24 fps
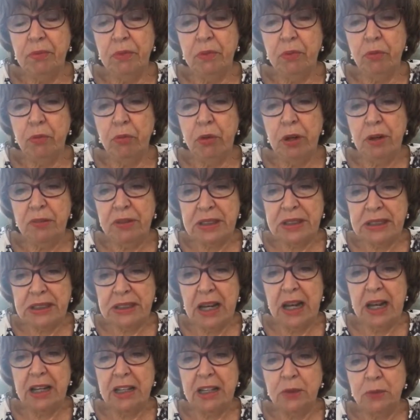
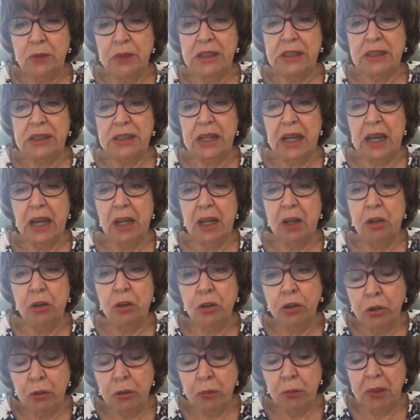Riverside was
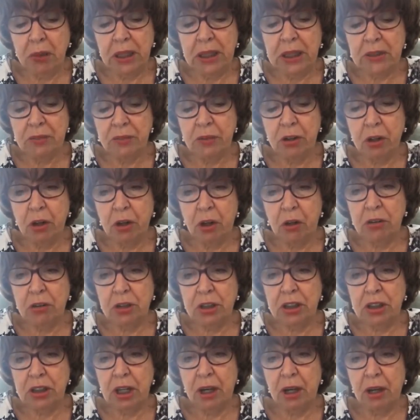couldn't meet for a long
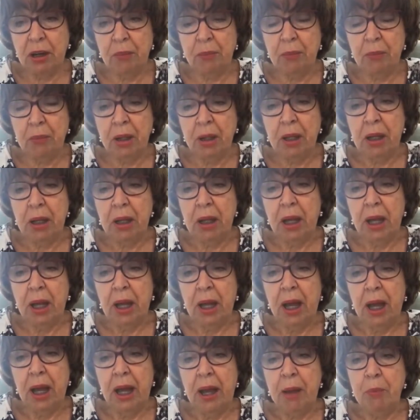time.
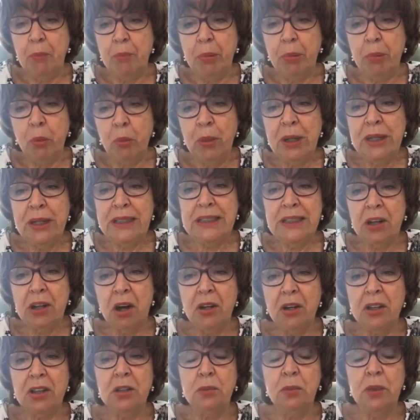But we
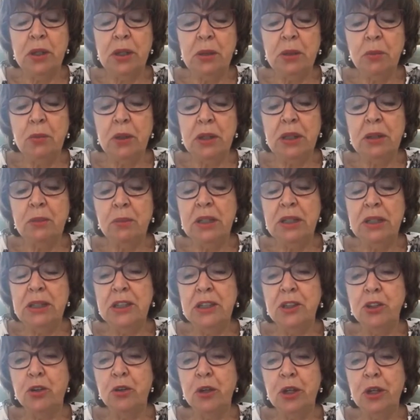started, we
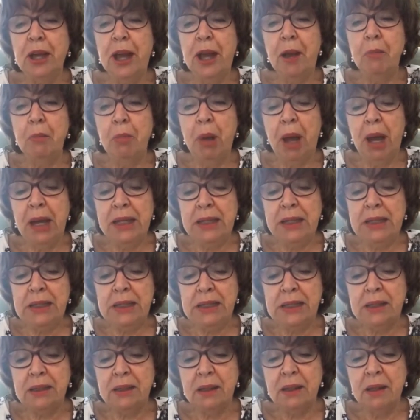did all the
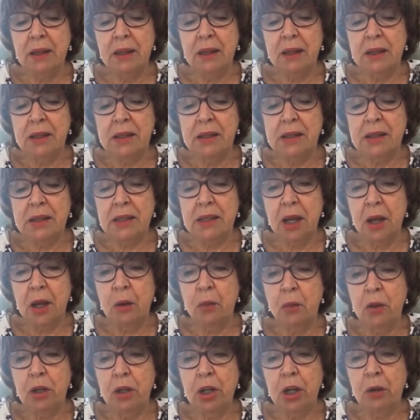campaigns.
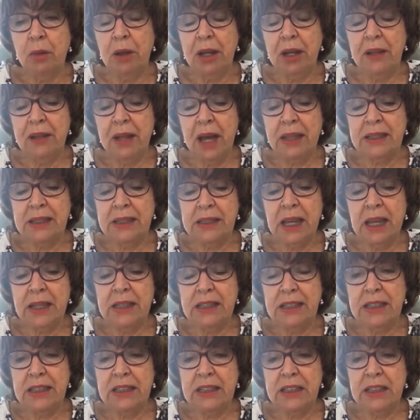So, you know, in that
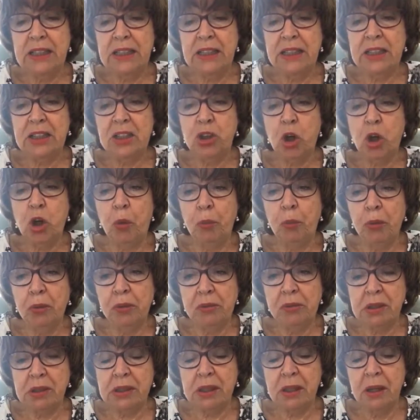sense, it didn't stop
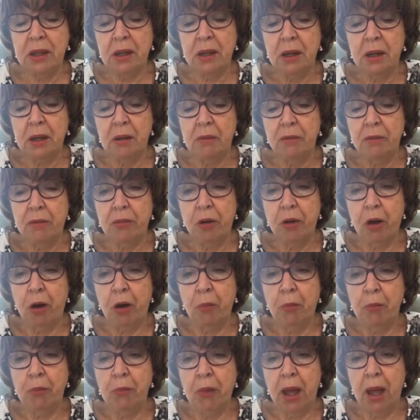us
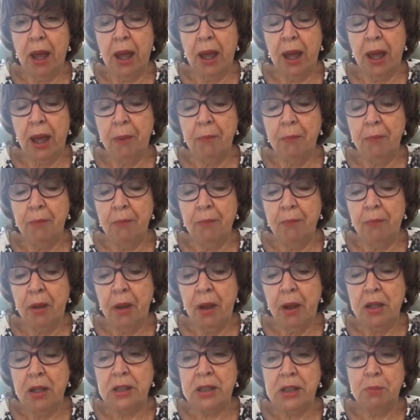from
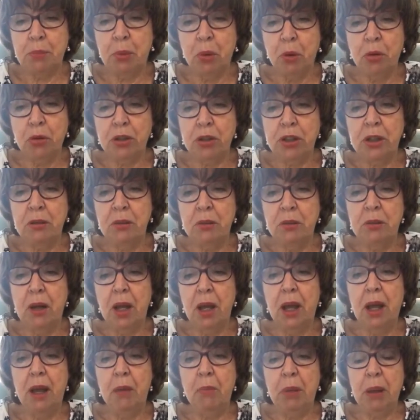supporting
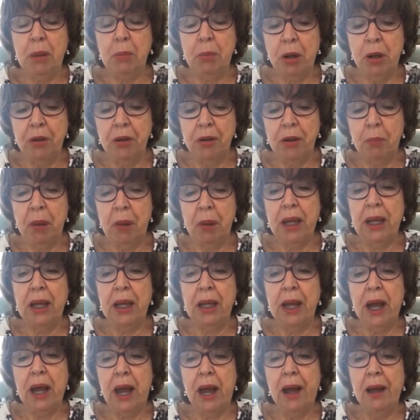people on the picket
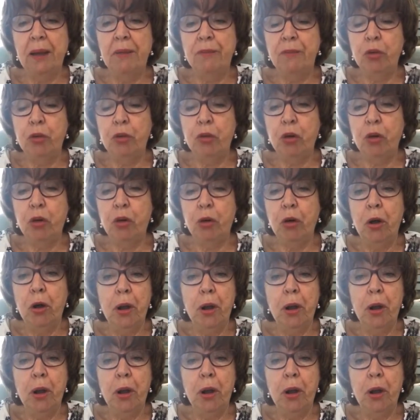line, for